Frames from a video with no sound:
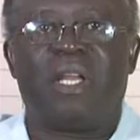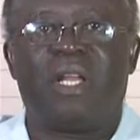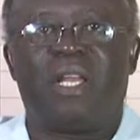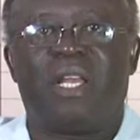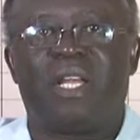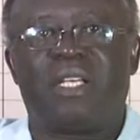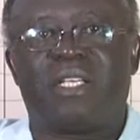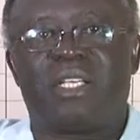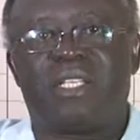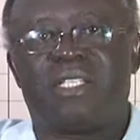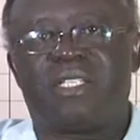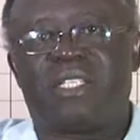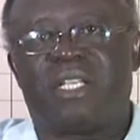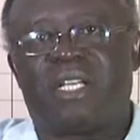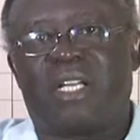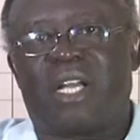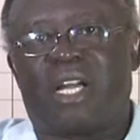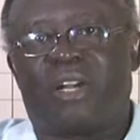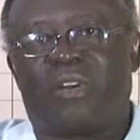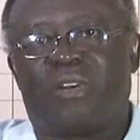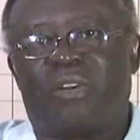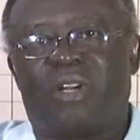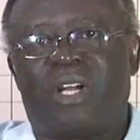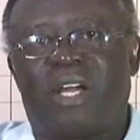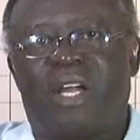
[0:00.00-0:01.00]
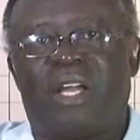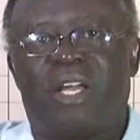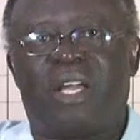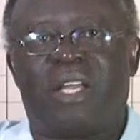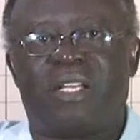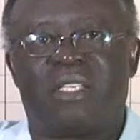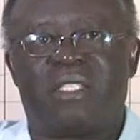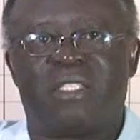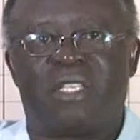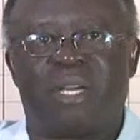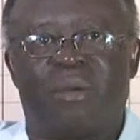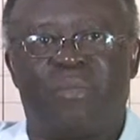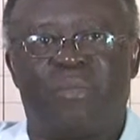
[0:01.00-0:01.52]
Let us take another
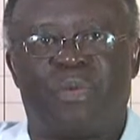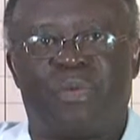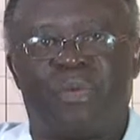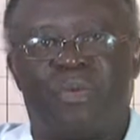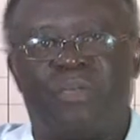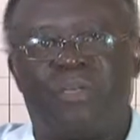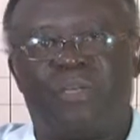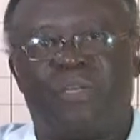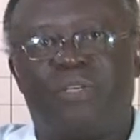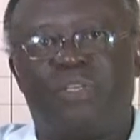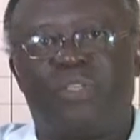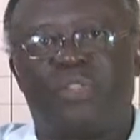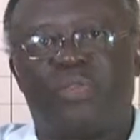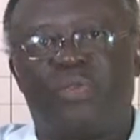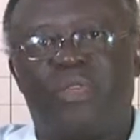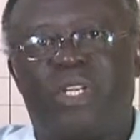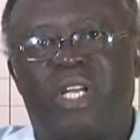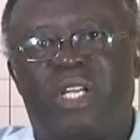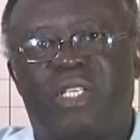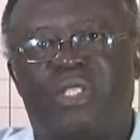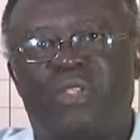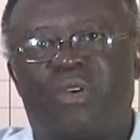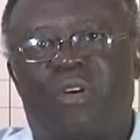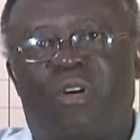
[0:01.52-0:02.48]
example. Students